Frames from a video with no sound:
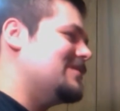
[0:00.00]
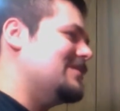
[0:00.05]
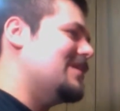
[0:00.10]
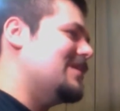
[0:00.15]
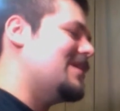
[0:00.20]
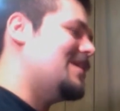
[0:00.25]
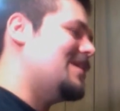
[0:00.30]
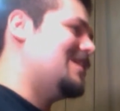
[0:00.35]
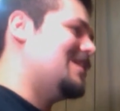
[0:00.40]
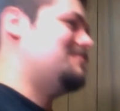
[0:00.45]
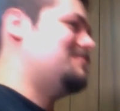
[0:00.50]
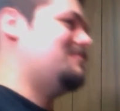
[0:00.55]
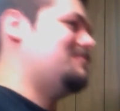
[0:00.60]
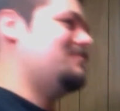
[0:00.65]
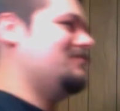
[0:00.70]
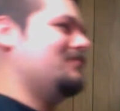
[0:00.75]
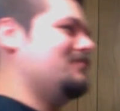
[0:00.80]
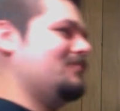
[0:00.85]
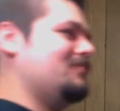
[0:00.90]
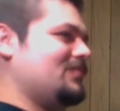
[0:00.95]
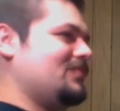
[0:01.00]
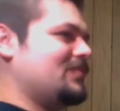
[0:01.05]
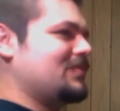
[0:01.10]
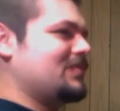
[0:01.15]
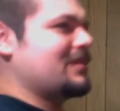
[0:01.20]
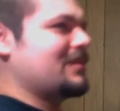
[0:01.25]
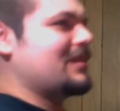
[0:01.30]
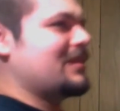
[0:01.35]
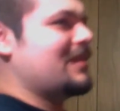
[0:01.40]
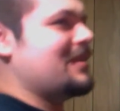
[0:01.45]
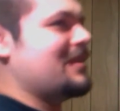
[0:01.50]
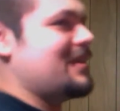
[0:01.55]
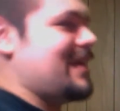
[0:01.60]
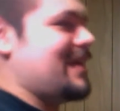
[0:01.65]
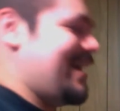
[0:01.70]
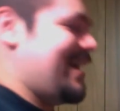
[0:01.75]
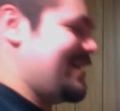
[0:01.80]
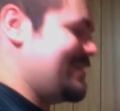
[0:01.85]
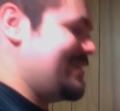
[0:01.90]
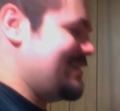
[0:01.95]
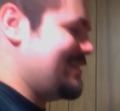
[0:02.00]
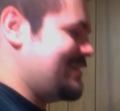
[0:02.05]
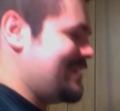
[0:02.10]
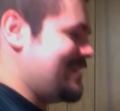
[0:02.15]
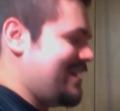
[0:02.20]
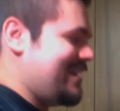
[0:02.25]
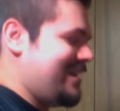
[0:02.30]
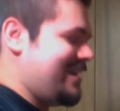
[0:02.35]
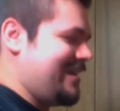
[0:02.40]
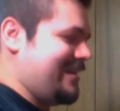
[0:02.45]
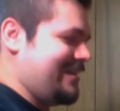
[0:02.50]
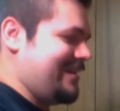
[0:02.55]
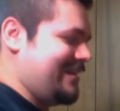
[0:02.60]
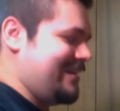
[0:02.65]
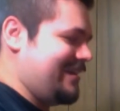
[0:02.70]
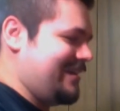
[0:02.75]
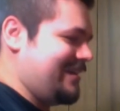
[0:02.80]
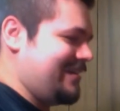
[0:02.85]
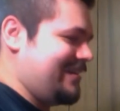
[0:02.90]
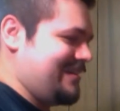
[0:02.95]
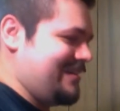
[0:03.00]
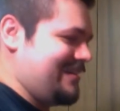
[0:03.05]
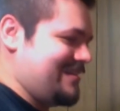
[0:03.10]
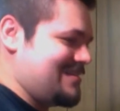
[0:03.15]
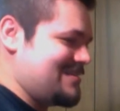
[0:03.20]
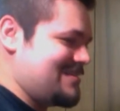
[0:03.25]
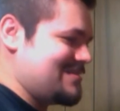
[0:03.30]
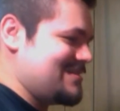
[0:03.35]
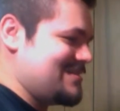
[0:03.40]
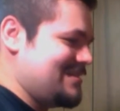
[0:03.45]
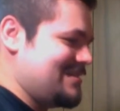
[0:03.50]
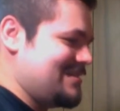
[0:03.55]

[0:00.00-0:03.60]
Yeah, and